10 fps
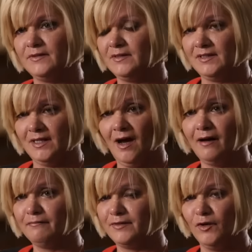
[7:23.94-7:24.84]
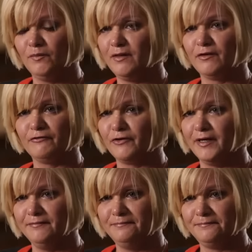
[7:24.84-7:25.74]
Stop. Don't be their
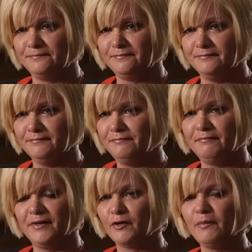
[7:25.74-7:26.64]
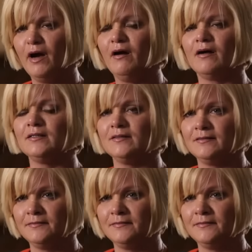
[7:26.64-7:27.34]
friend. Be their parent.